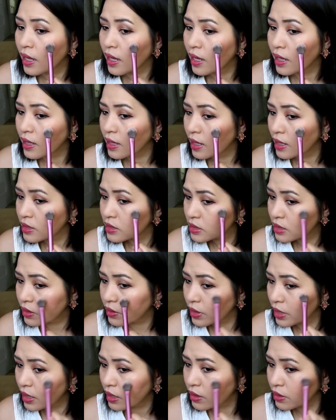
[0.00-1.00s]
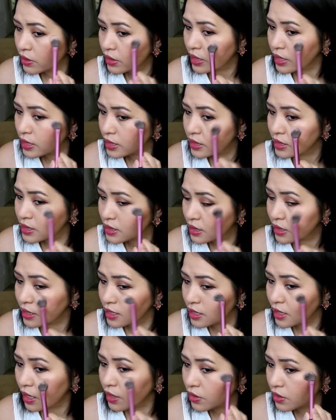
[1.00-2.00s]
And then so here is
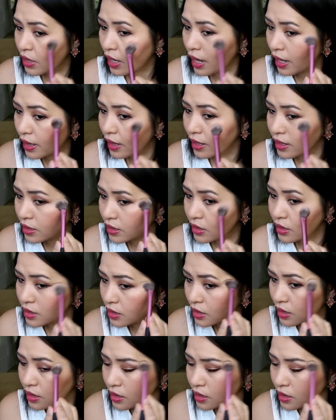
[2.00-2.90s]
the other highlighter.